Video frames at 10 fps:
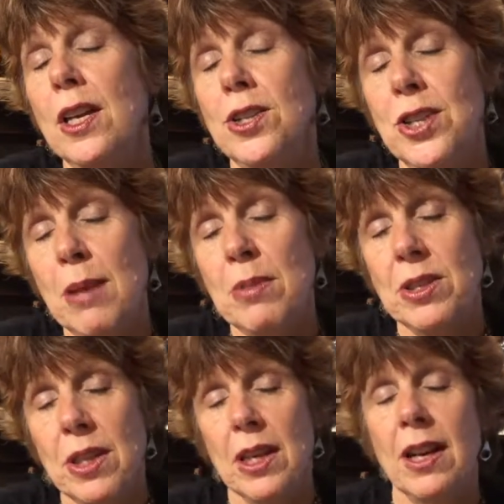
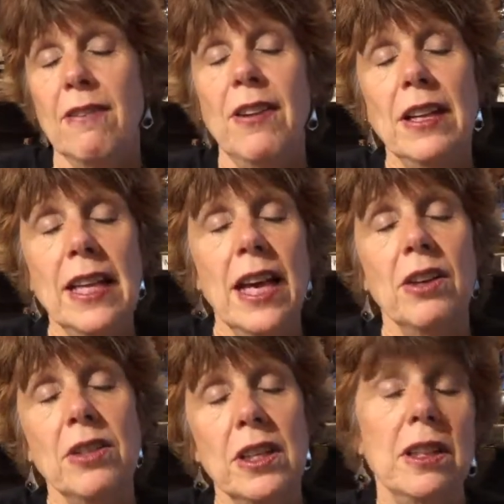Jameson and I found
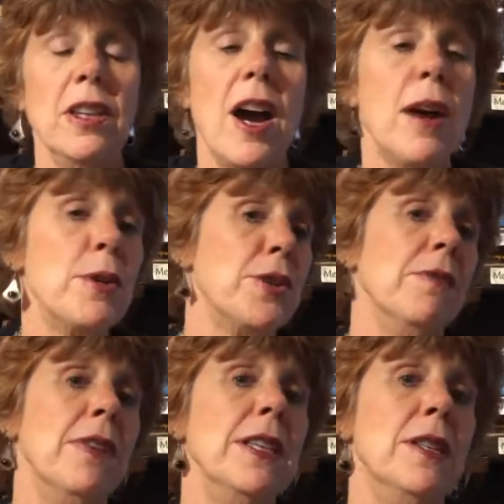out that the Irish
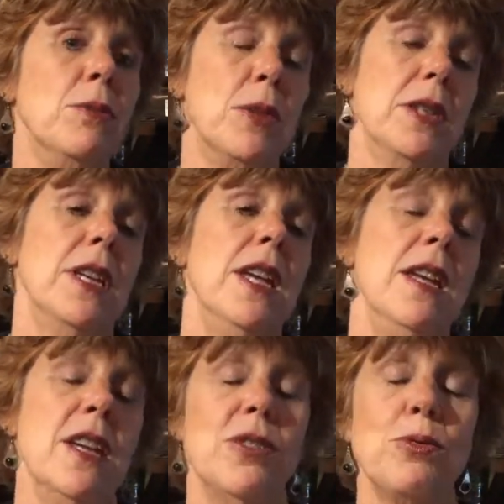invented whiskey
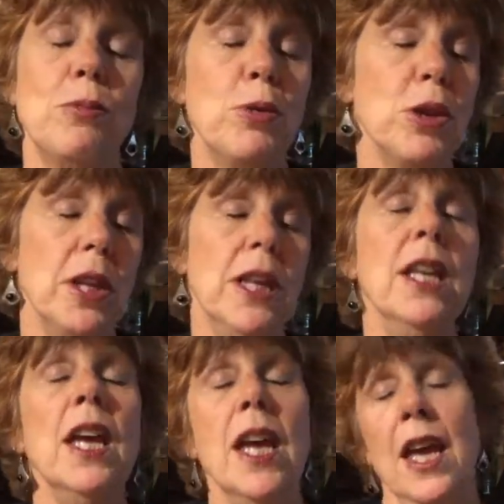because we're brilliant.
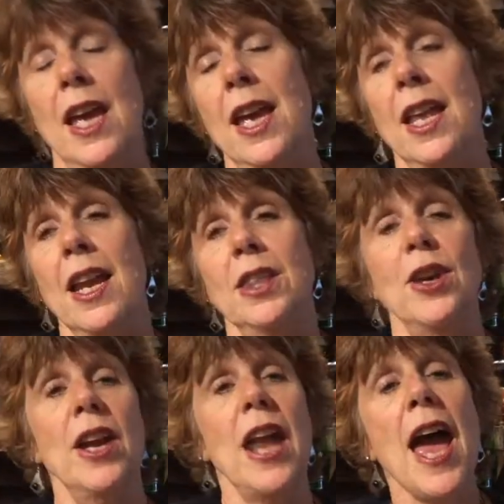And I
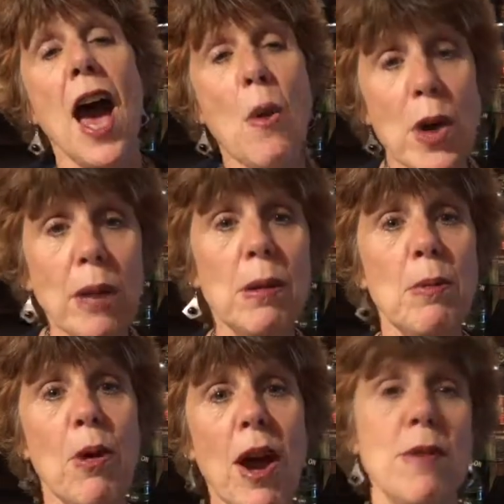thought, what could be
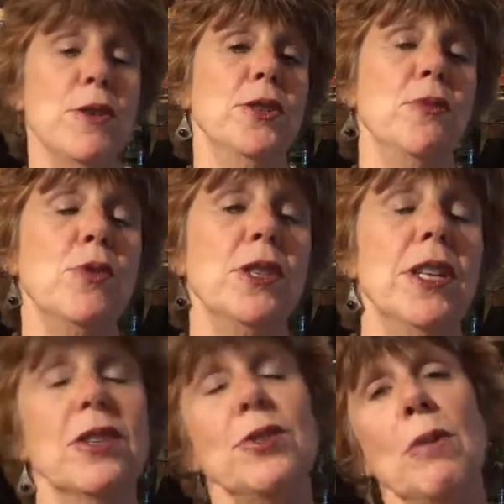more Irish than
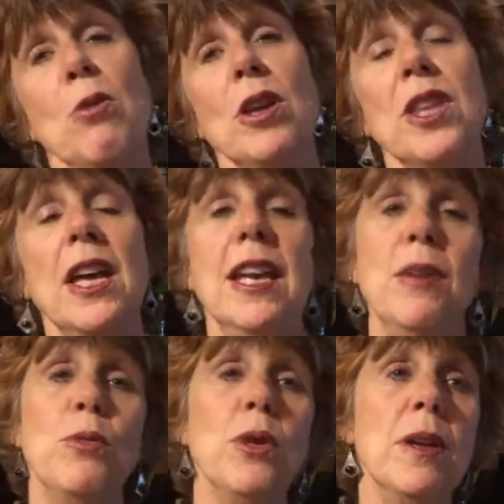whiskey? So I brought that
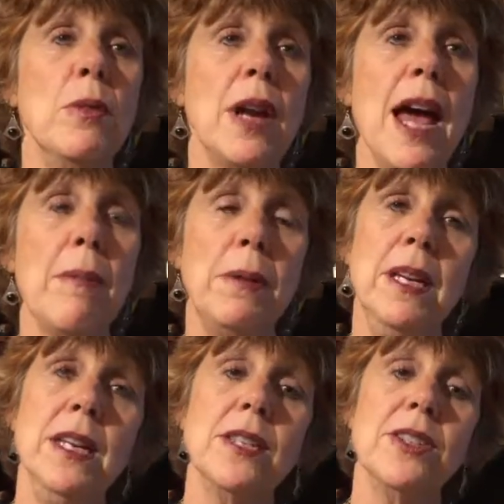in. Well, then what happened
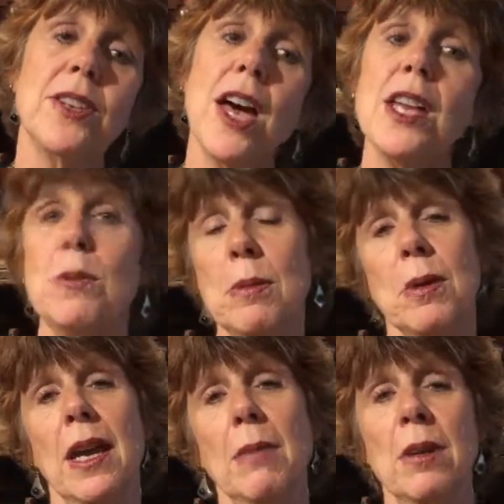is Scottish people
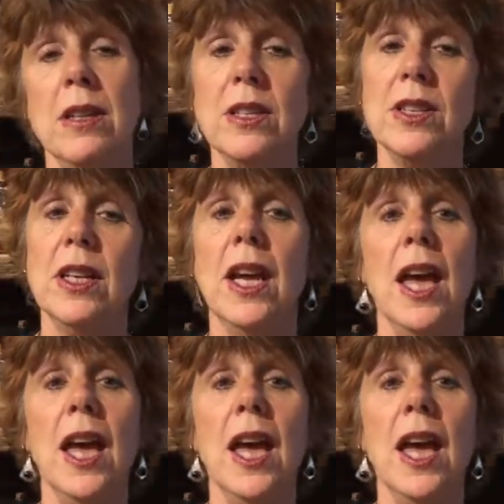came in. They said,